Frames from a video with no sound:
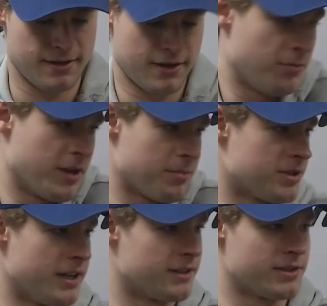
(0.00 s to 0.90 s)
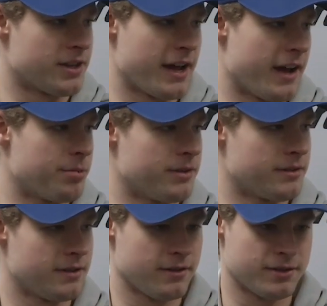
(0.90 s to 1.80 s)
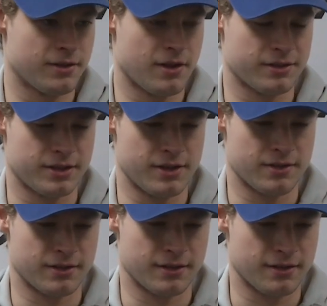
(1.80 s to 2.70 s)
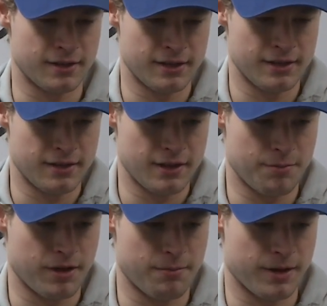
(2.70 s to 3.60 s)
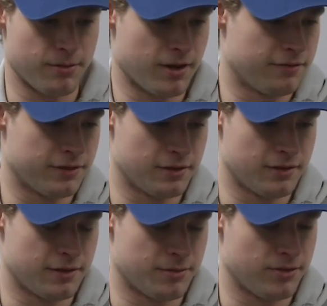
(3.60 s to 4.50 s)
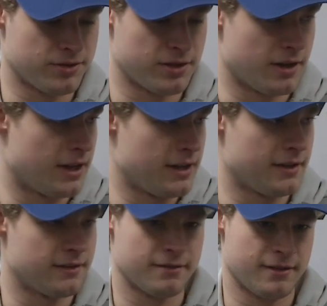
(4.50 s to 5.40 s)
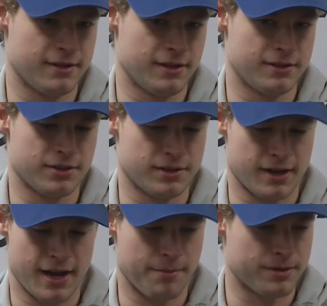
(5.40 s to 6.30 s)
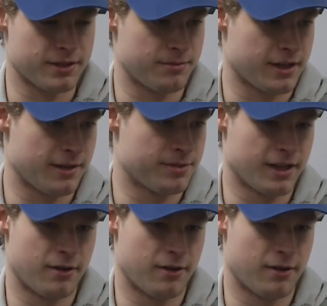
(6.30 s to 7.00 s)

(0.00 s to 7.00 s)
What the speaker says: you know, make mistakes. It's going to happen. You know, it's a long season, and you play pretty well for most of the night, and it's just going to happen sometimes.